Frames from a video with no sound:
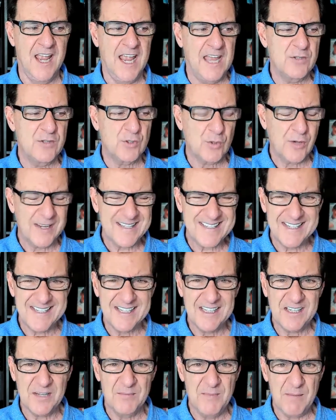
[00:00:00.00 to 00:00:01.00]
And trust
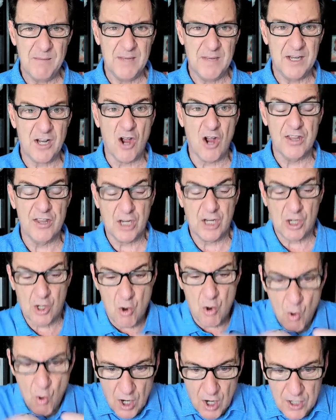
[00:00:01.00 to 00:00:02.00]
and commitment are the
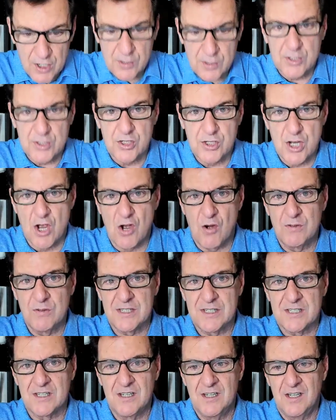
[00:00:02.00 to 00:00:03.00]

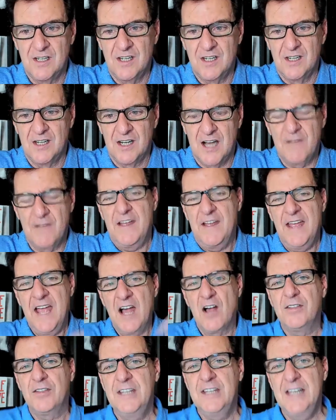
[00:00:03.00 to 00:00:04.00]
cornerstones of a
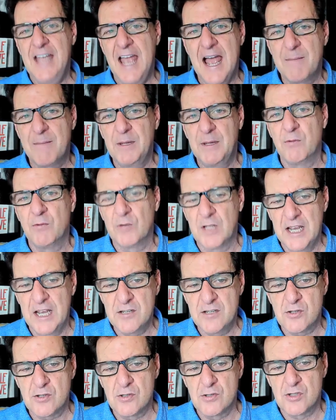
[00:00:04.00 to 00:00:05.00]
healthy, happy
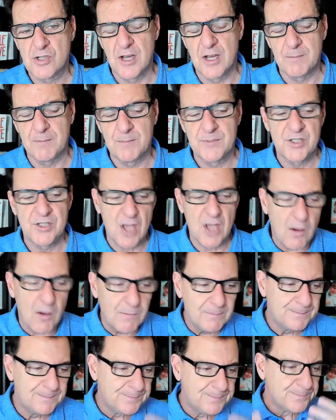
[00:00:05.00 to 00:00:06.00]
relationship. So
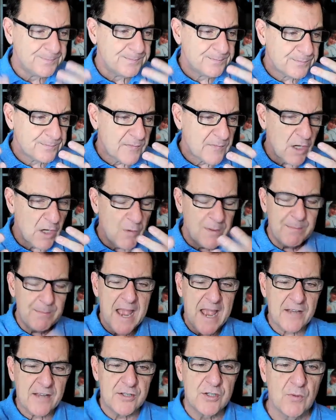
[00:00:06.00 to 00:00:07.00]
going
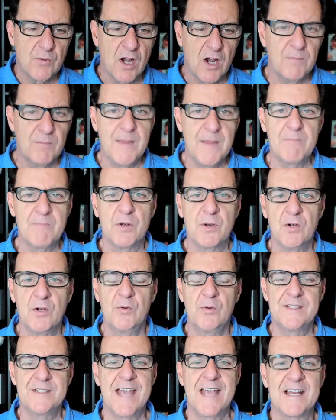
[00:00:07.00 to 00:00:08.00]
back to our member
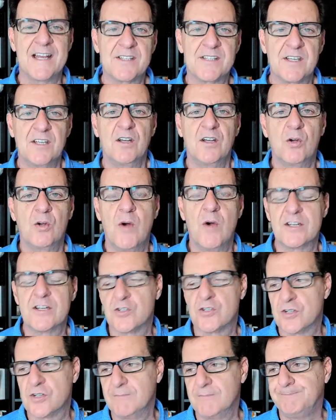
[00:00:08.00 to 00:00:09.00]
who was asking the
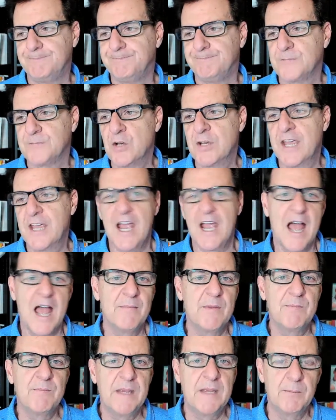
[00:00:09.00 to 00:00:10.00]
question, okay,
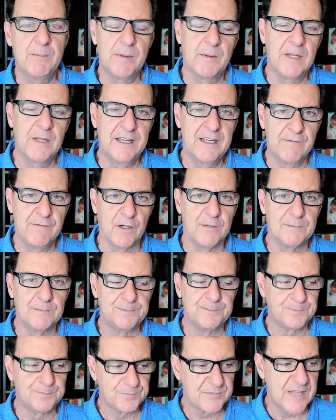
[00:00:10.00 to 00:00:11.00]
I'm a big
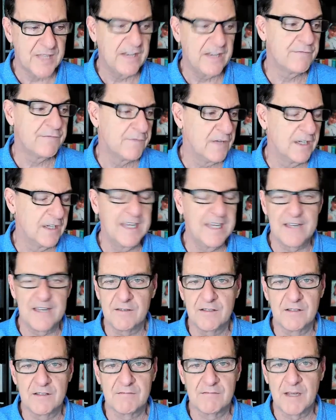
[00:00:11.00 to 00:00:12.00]
believer that,
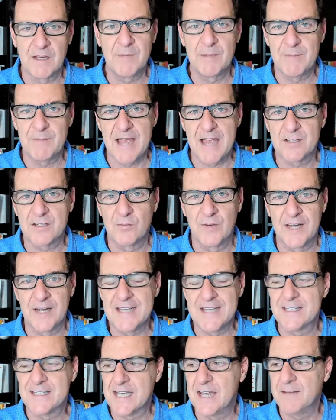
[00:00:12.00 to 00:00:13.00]
again, coming back to what
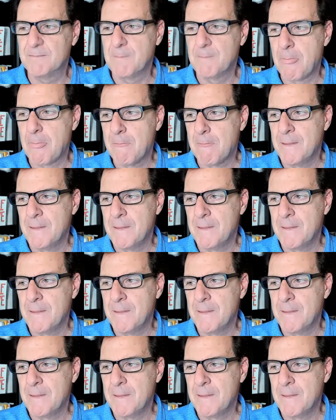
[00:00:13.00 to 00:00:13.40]
I said,